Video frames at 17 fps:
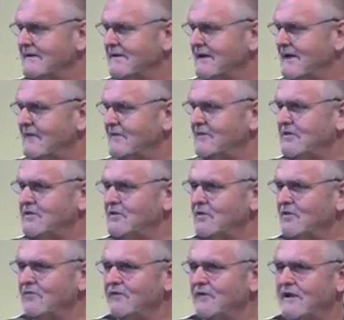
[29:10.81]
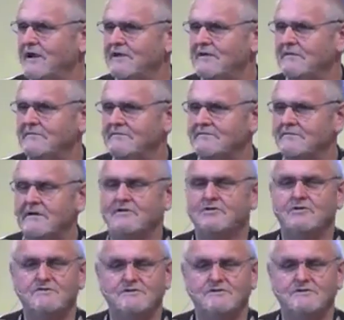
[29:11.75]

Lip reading: I think you'll find that you've